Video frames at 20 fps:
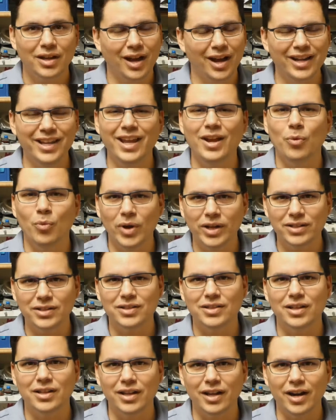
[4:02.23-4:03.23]
I can't wait to
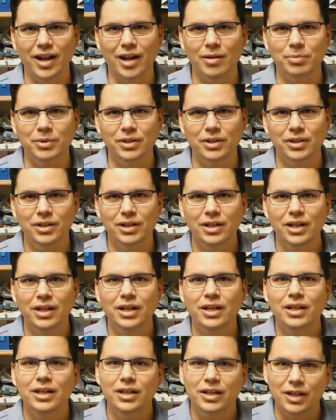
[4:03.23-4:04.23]
see that happen.
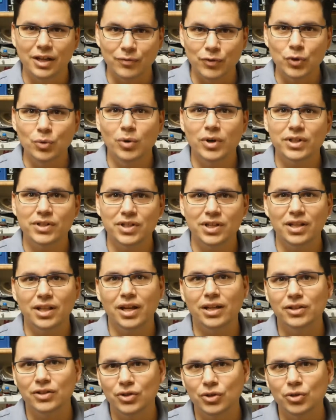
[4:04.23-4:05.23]
If you want to see
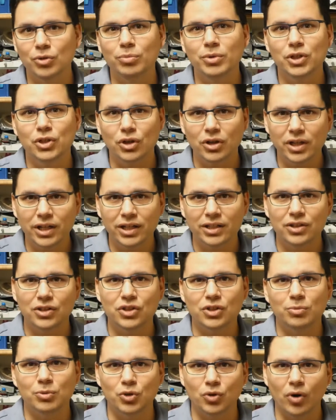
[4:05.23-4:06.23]
that too, be sure to hit the
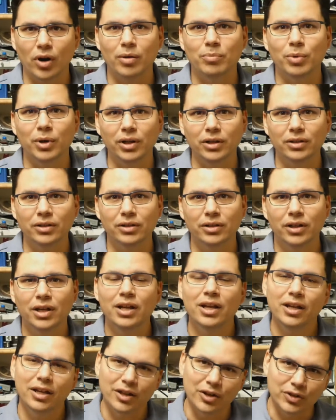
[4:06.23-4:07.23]
subscribe button,
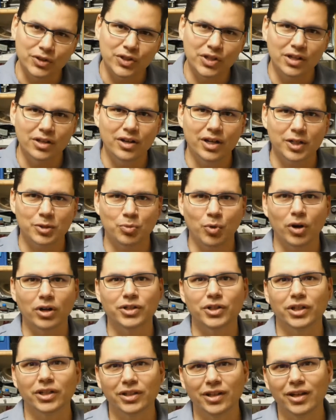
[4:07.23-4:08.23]
and I'll see you next
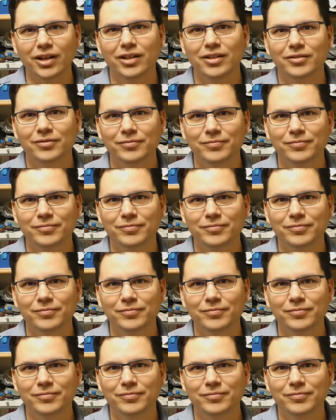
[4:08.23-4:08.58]
Project Day.